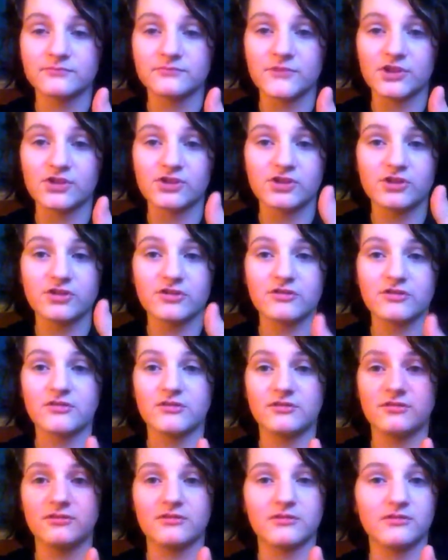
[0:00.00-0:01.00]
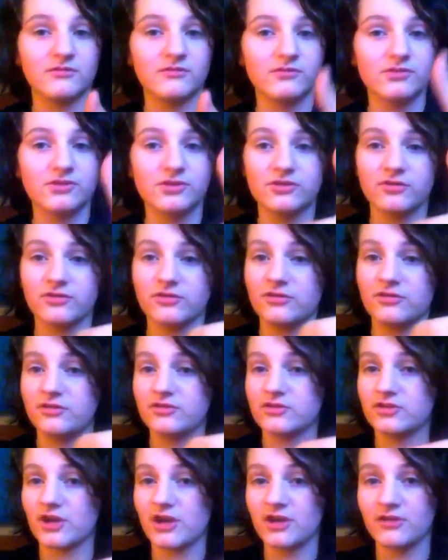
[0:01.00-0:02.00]
which could lead
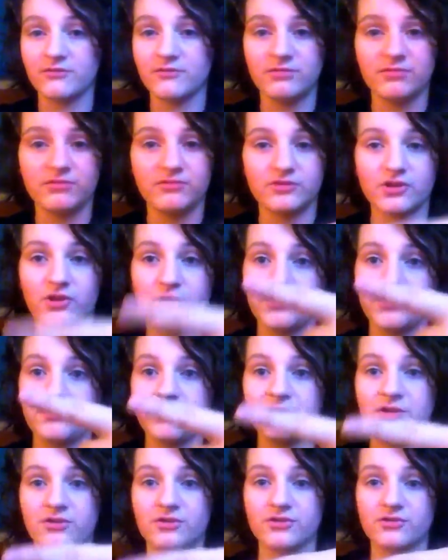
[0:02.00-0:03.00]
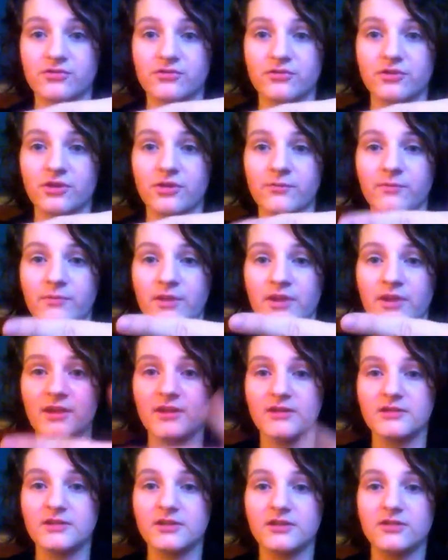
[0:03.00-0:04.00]
to childhood being screwed up.
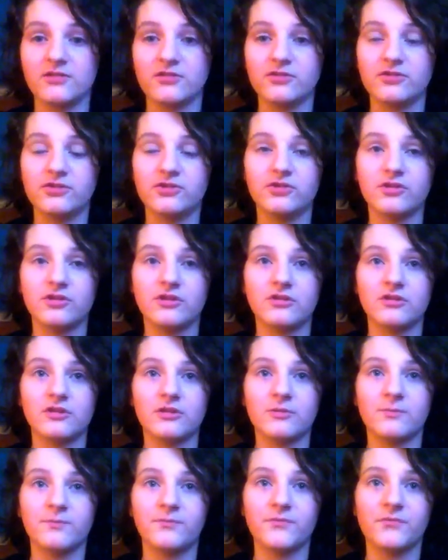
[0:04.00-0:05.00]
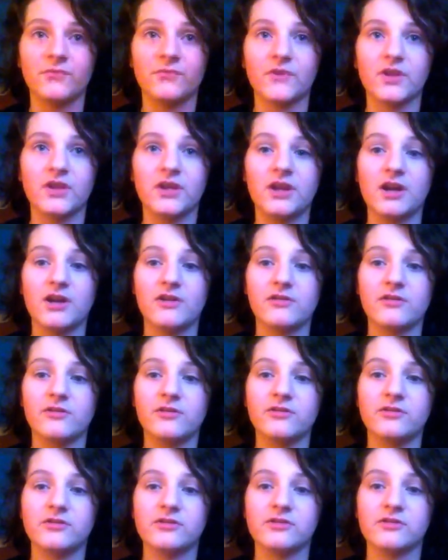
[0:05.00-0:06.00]
Sandy Hook shootings, kid had
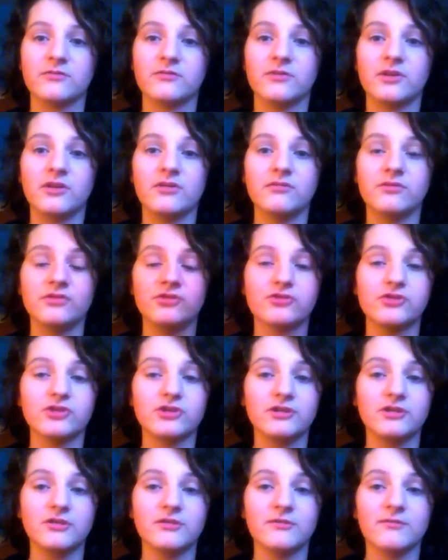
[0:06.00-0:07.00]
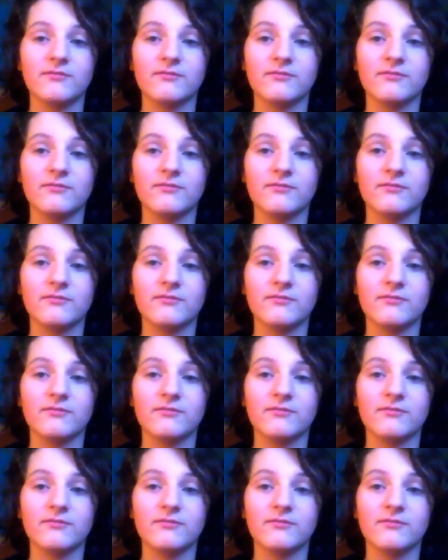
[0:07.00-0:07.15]
autism and was treated